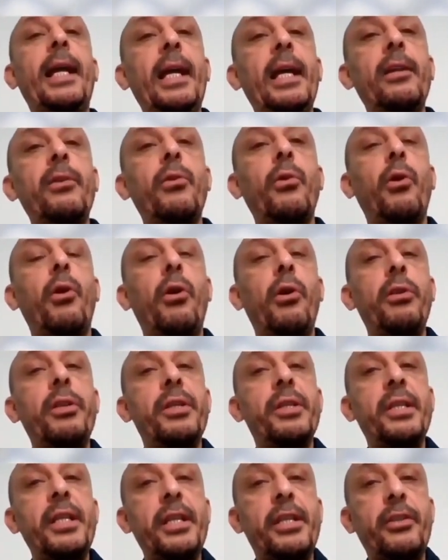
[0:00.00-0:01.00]
Again,
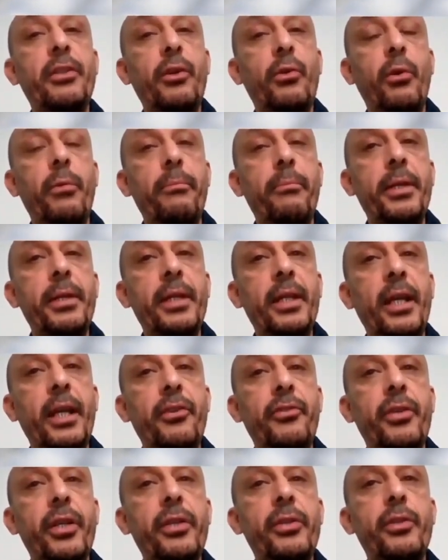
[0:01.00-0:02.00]
all these
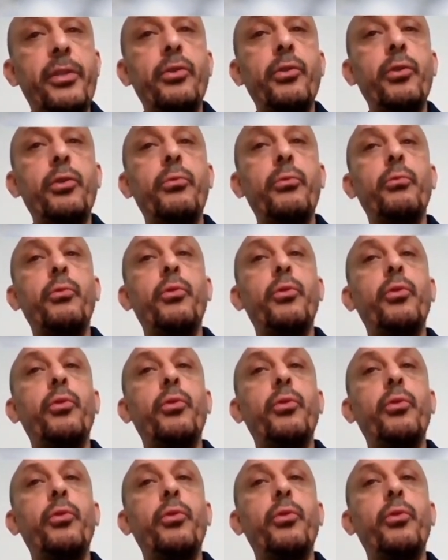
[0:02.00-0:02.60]
recommendations